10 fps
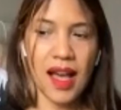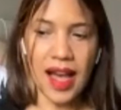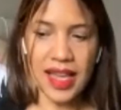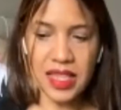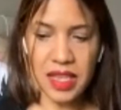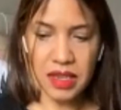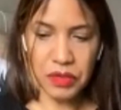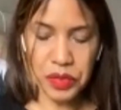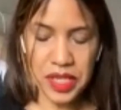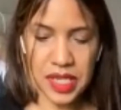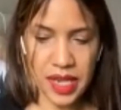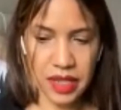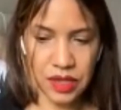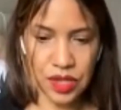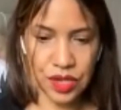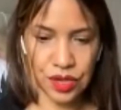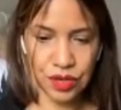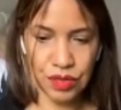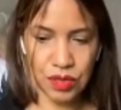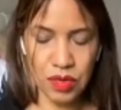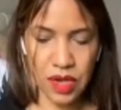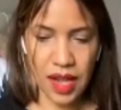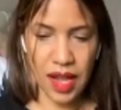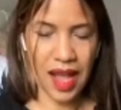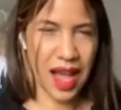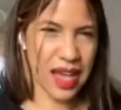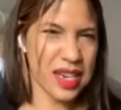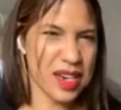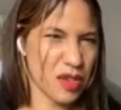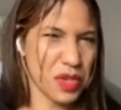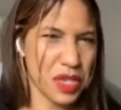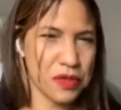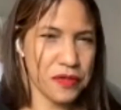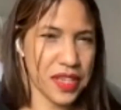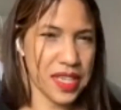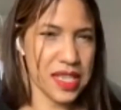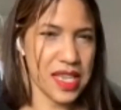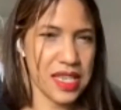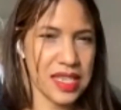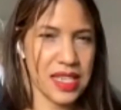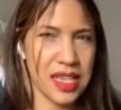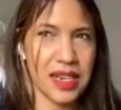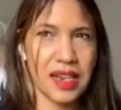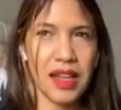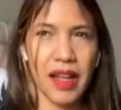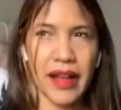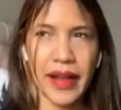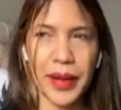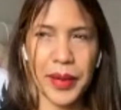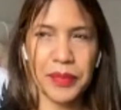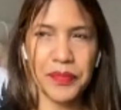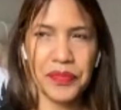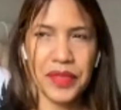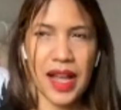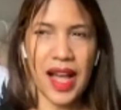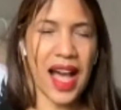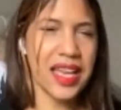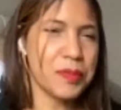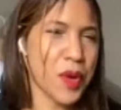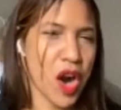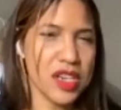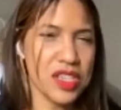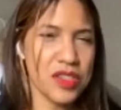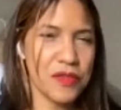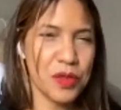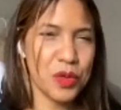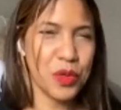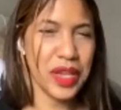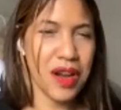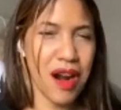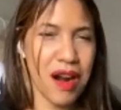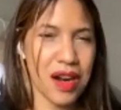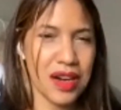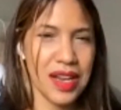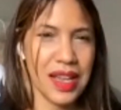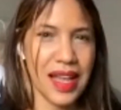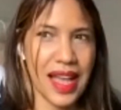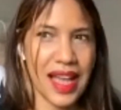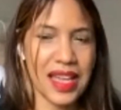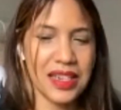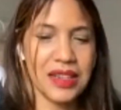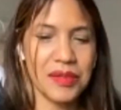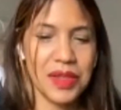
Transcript: I think we tend to hide our real feelings and hide parts of who we are, and